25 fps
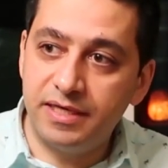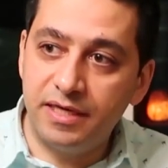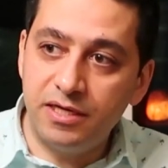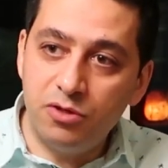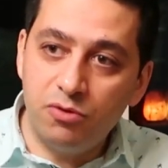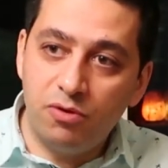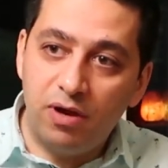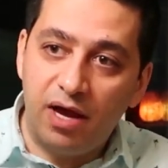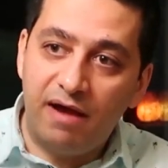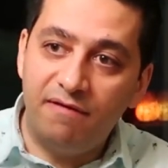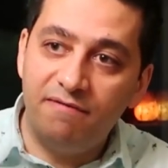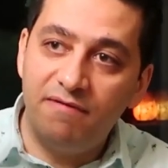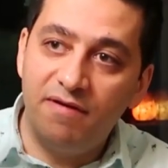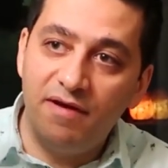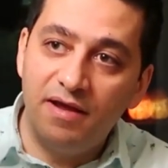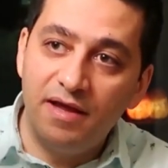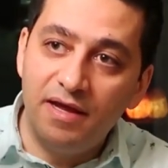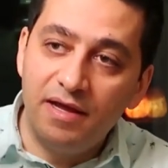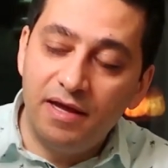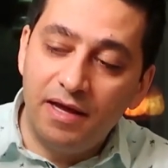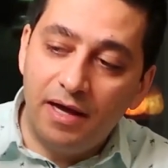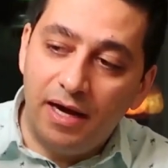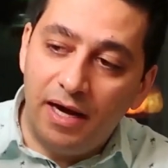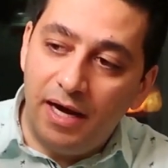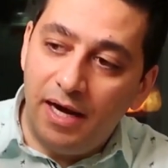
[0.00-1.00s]
Let's say you have a
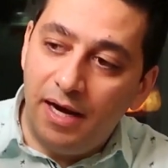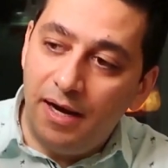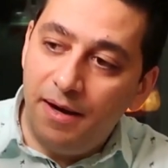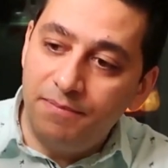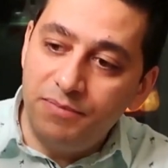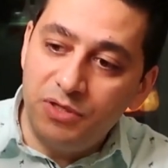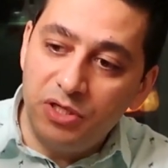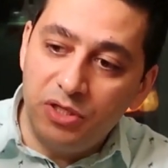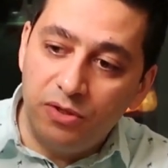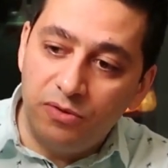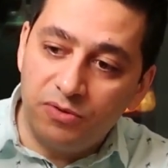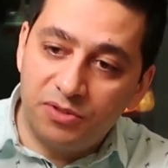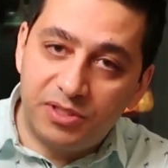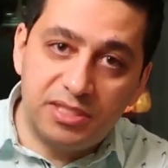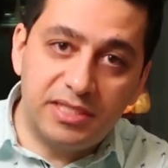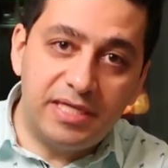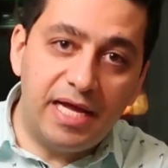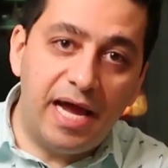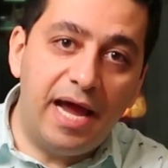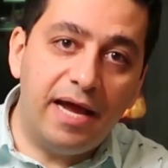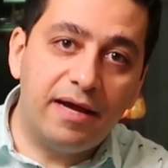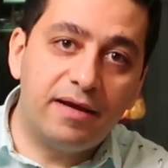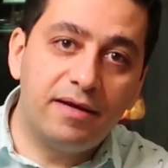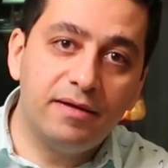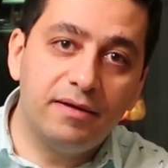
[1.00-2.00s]
Uh, you know,
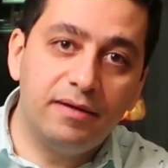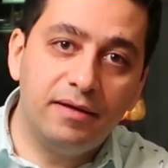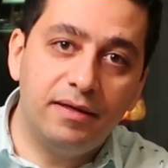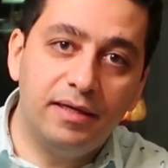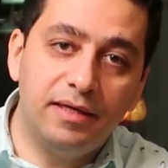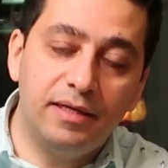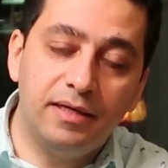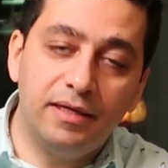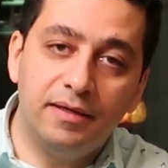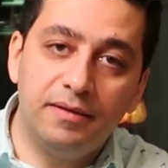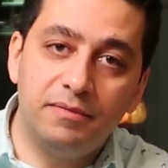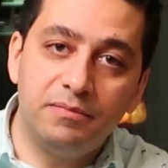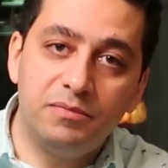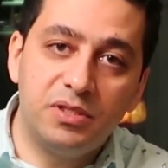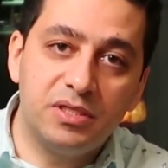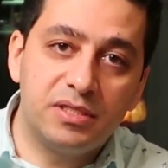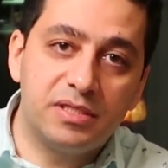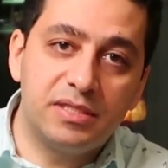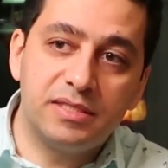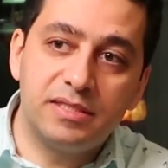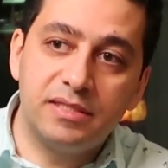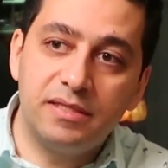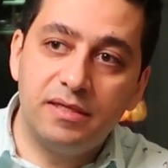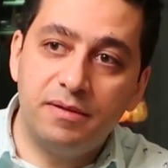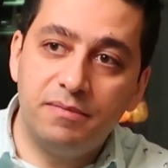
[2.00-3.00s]
stack, and
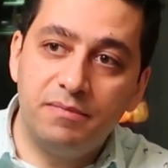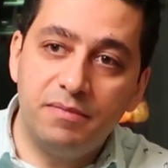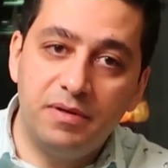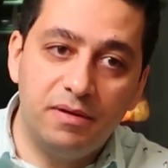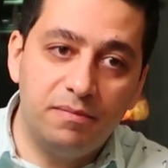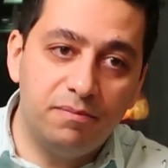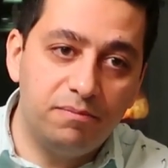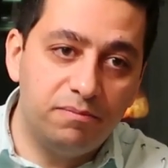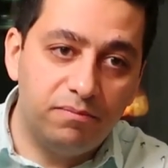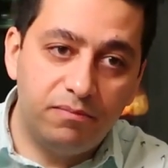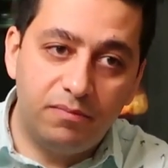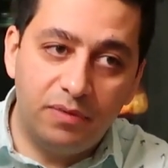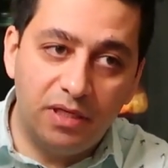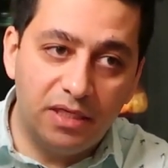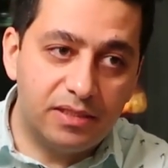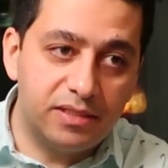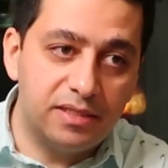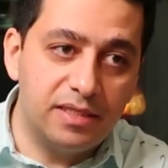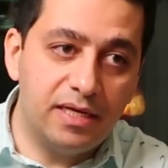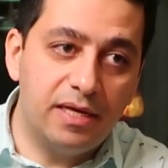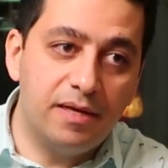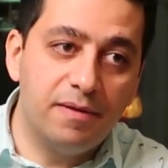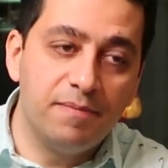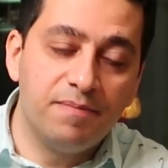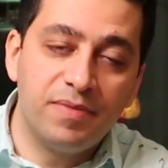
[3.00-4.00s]
this is a,
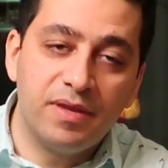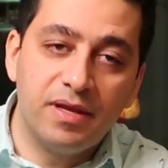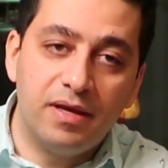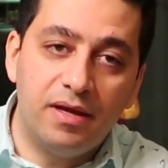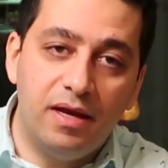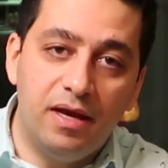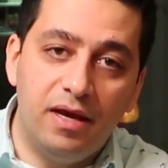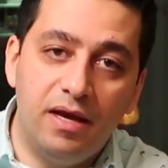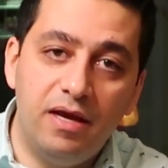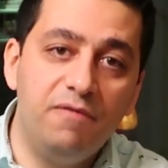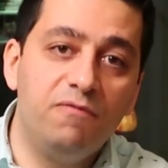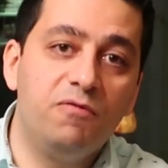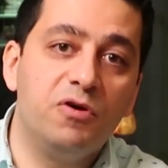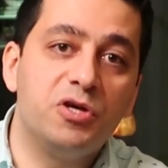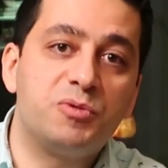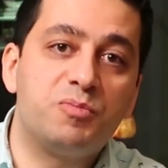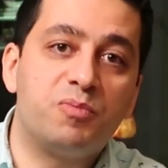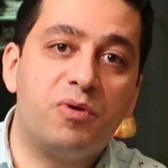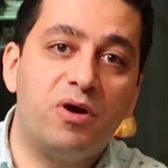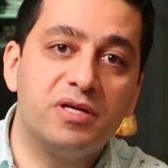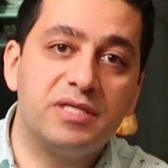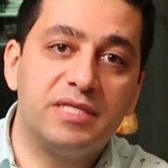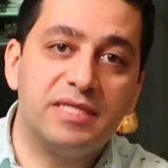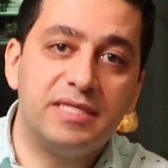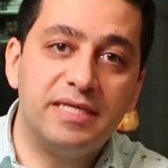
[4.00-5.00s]
let's say, an
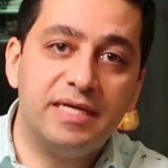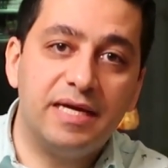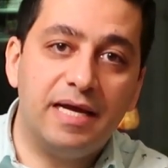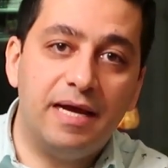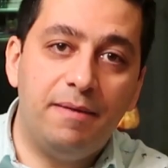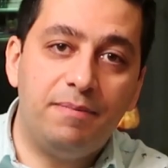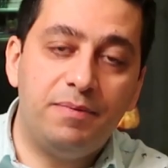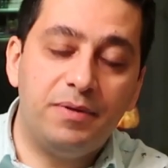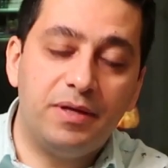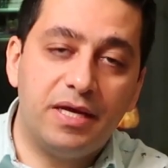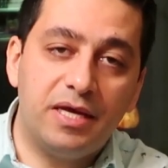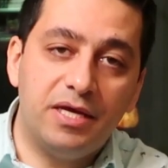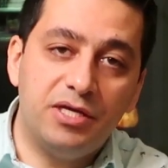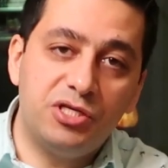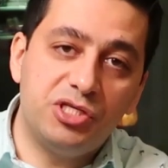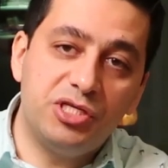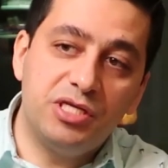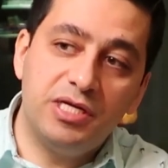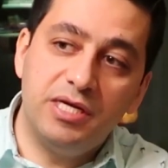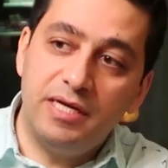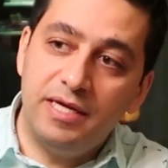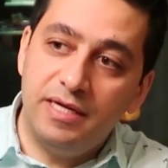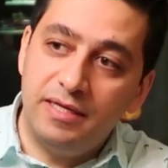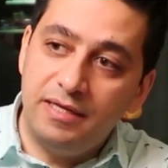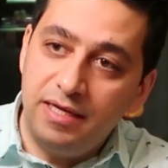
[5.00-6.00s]
invoice processing
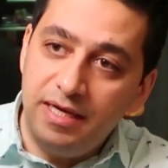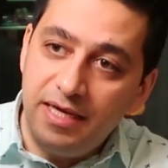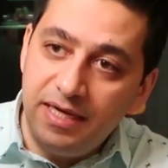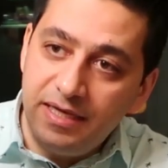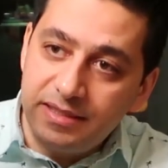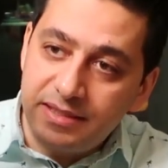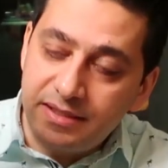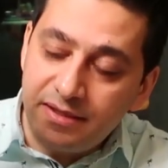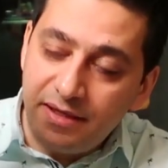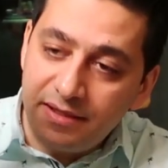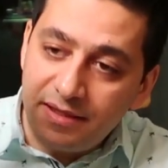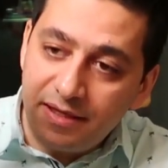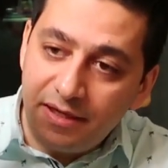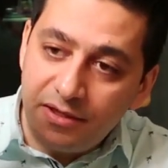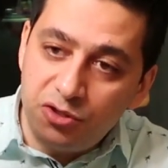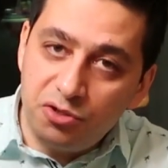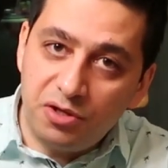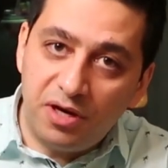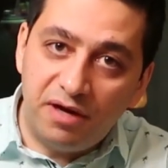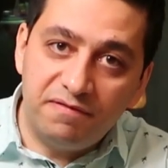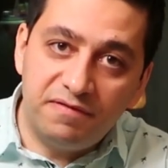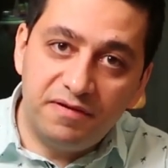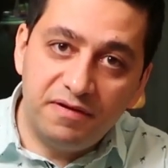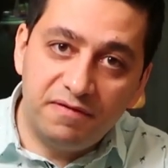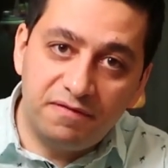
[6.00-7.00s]
application, and inside that
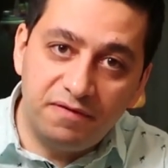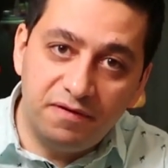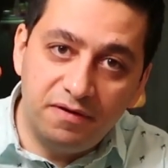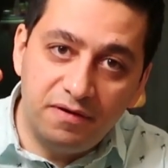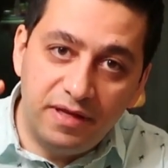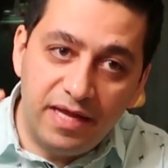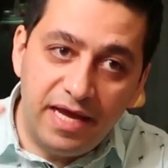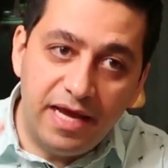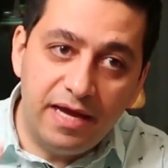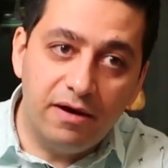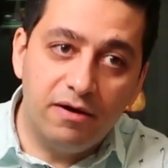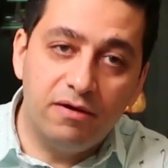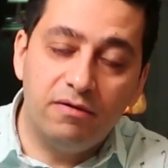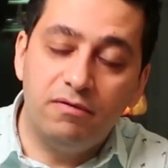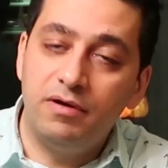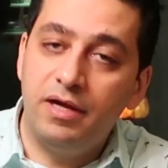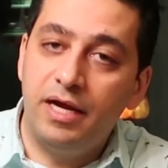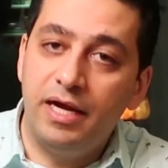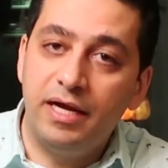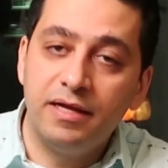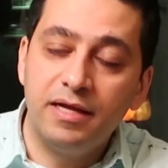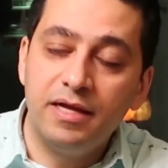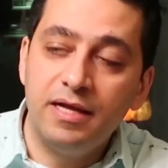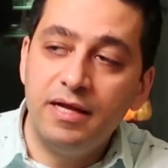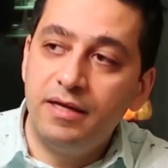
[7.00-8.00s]
you have different layer,
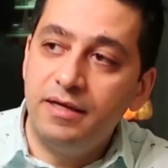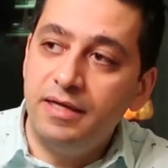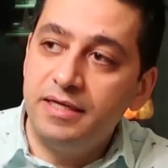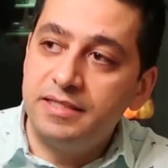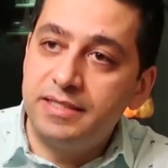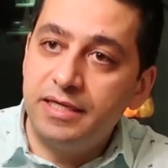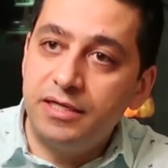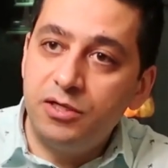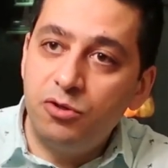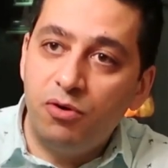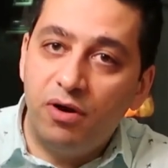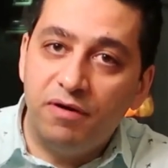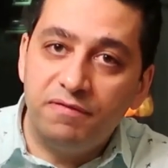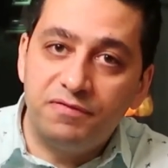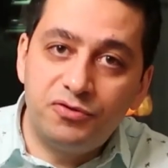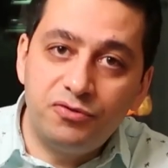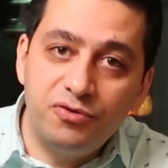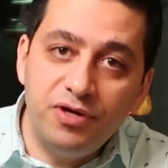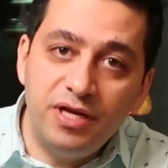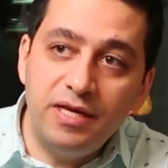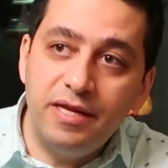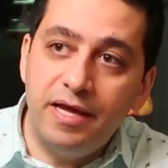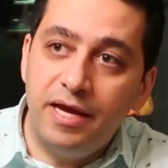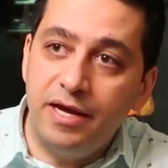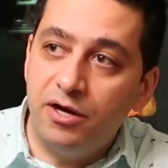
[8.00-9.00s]
right? Let's say you have
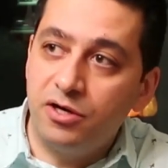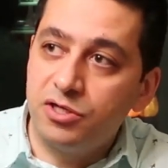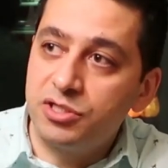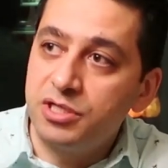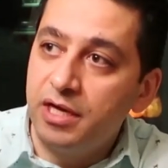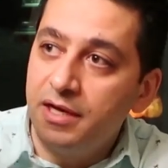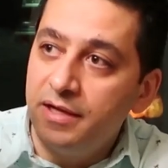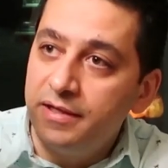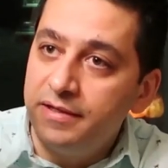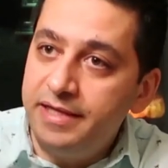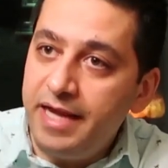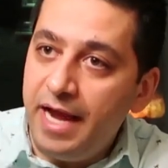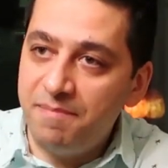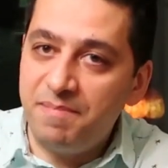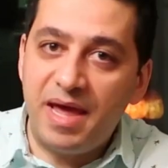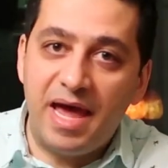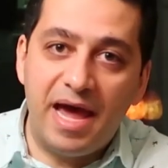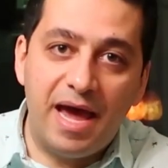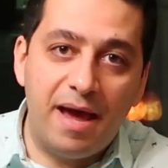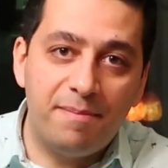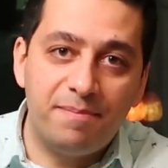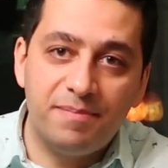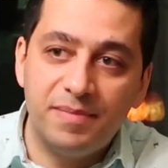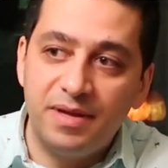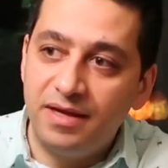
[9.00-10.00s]
three layers: web
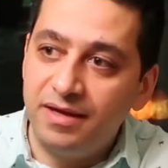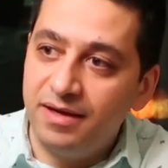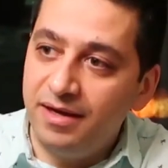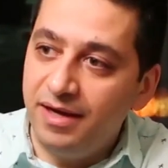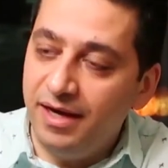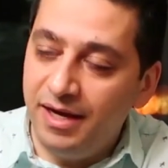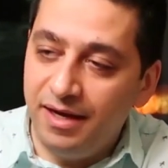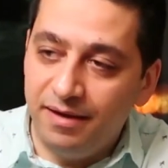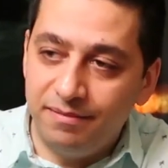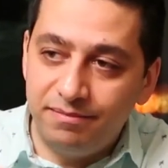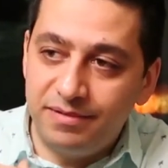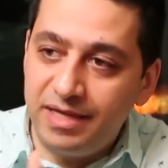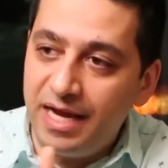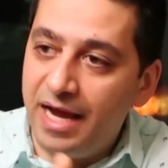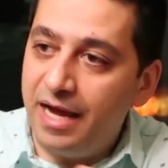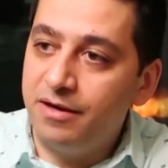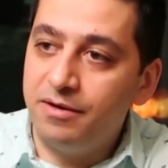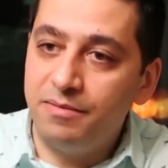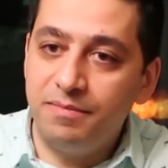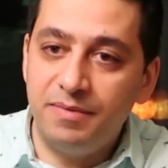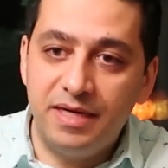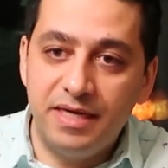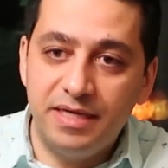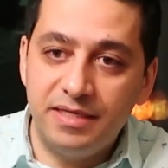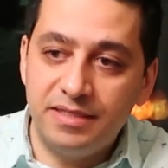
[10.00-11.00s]
app, uh,
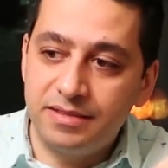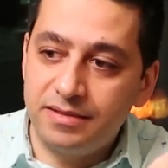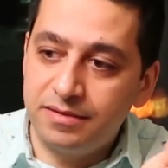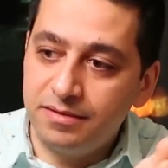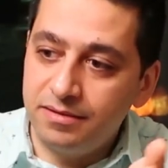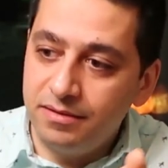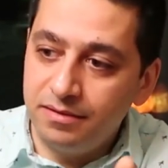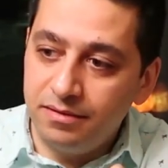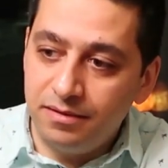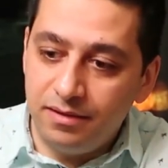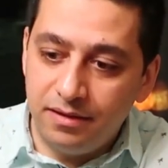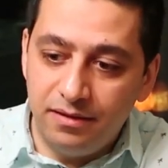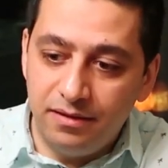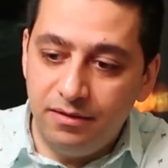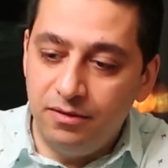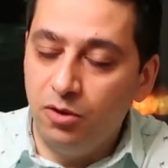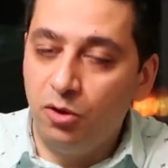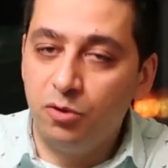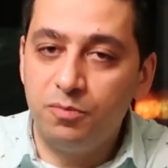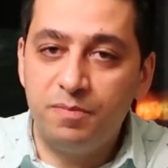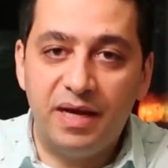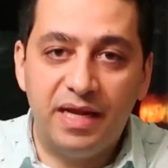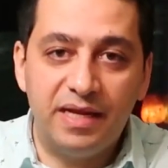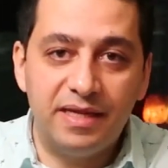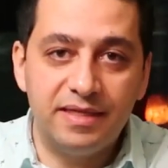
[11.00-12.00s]
database, and
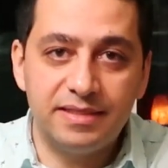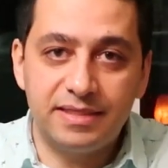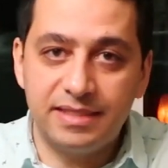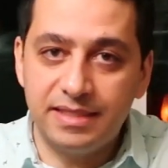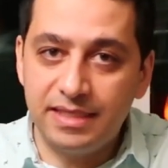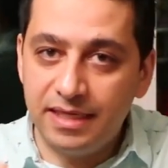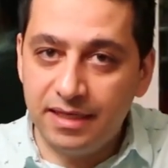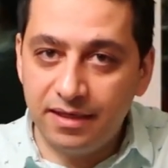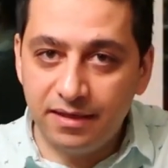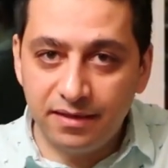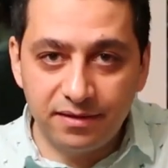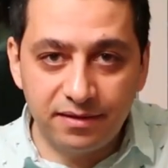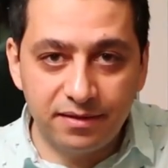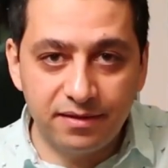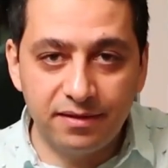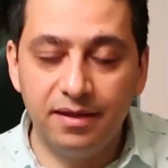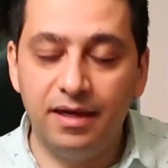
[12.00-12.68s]
load balancing.